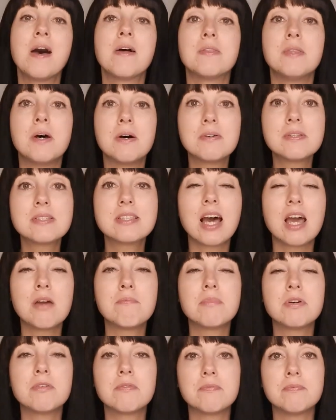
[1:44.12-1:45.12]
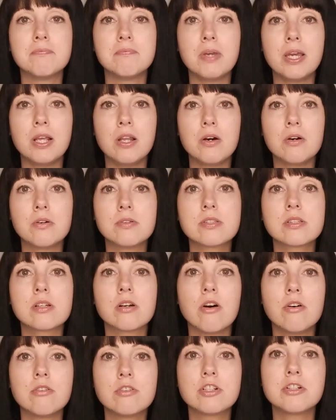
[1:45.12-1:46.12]
Those type of pillows
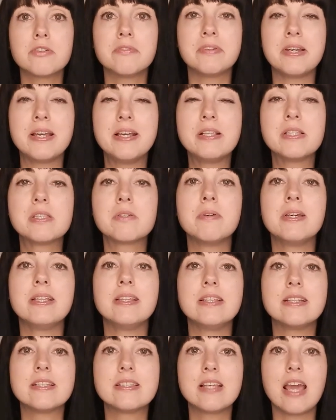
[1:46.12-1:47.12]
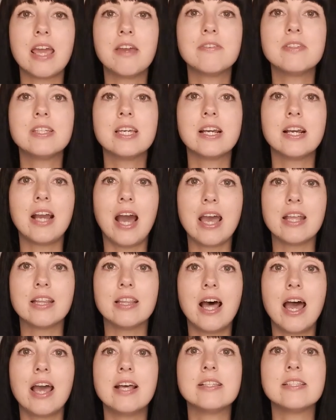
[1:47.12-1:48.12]
contravenes with the safety
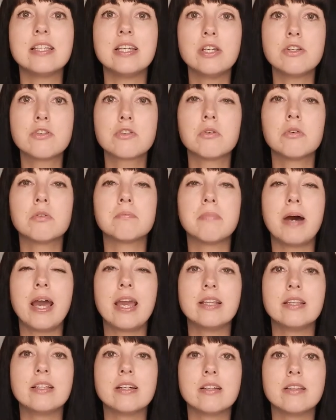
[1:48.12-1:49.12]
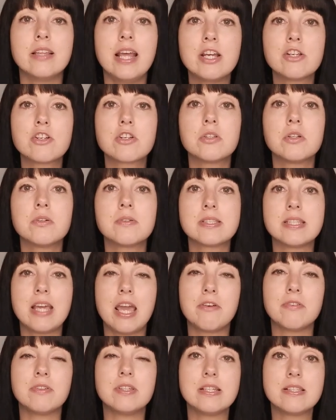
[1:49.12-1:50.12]
guidelines issued by the National
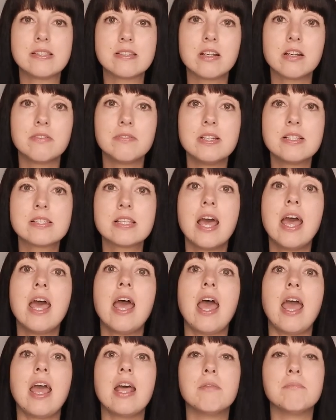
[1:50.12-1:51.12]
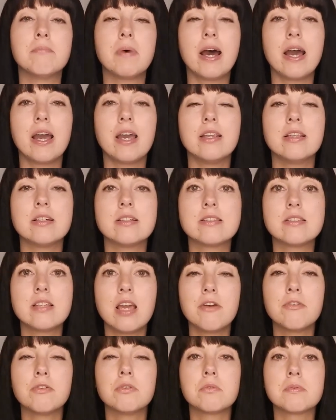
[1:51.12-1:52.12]
Safety Service and by the
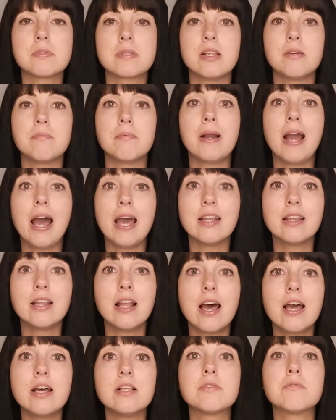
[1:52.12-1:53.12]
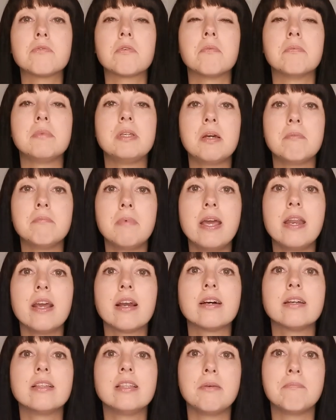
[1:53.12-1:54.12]
Safe to Sleep guidelines from the
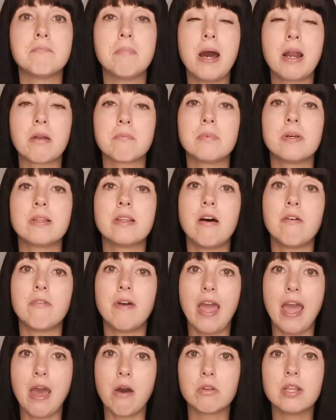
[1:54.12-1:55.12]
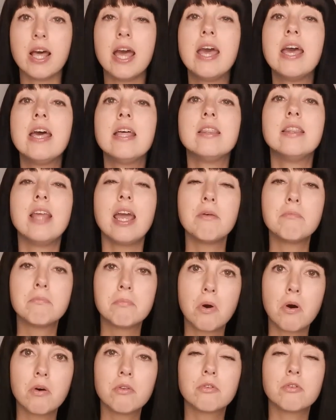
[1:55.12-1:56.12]
American Department of Health. They
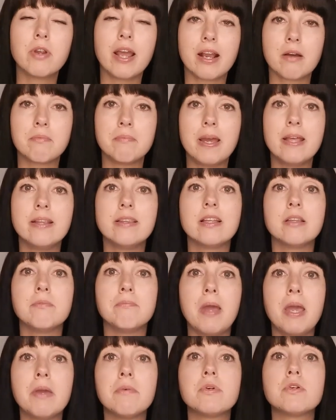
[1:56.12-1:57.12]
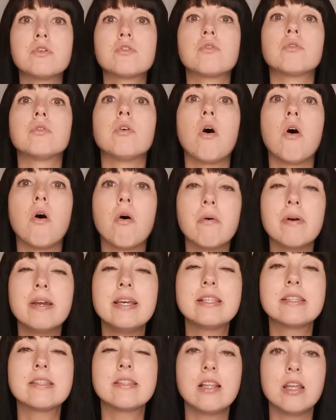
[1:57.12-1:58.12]
both recommend that babies should
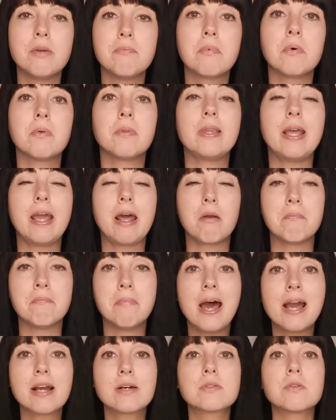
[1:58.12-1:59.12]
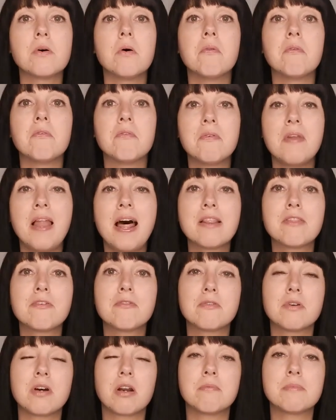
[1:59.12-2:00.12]
always sleep on their backs on flat
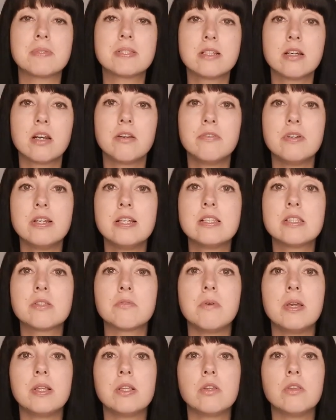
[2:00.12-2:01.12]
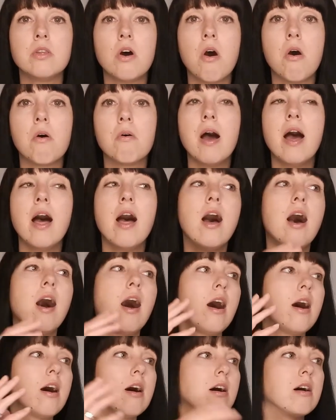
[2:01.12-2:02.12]
firm surface with no
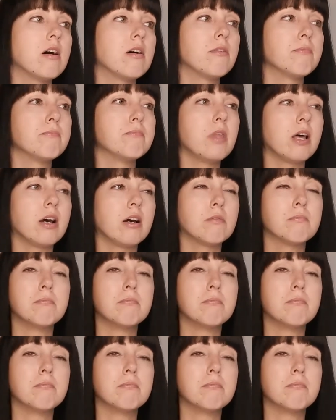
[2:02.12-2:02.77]
uh, uh,